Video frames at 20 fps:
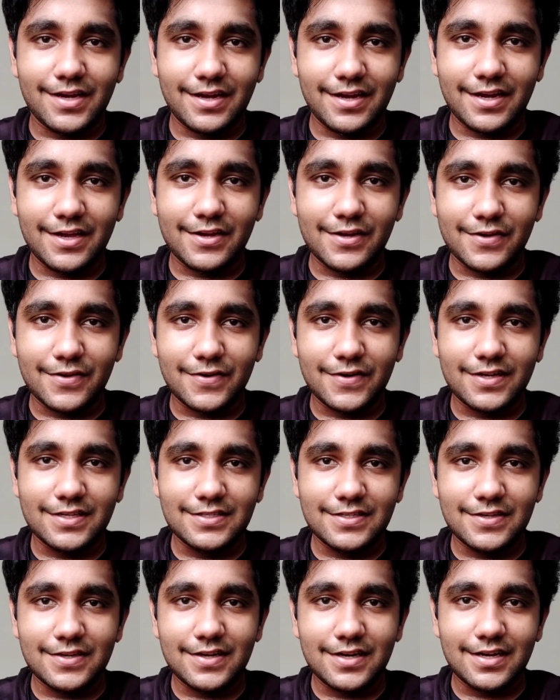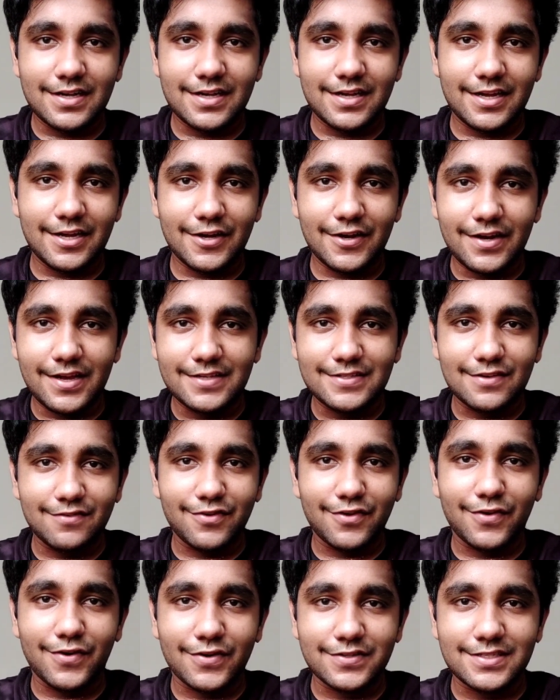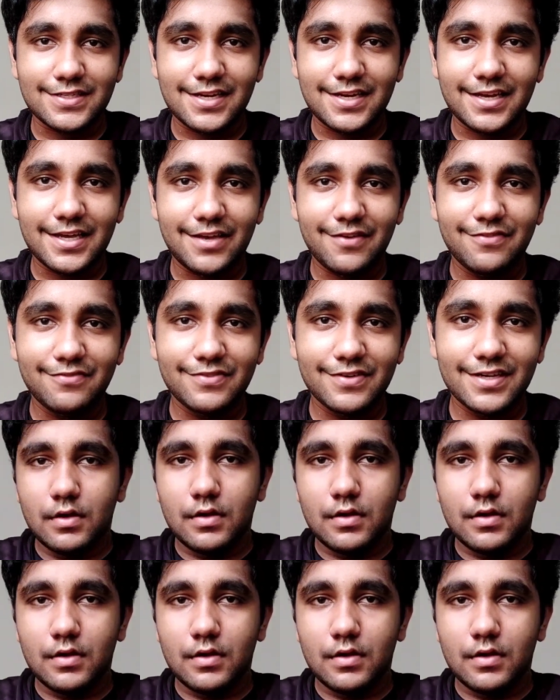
medical college or in your days of your hostel life.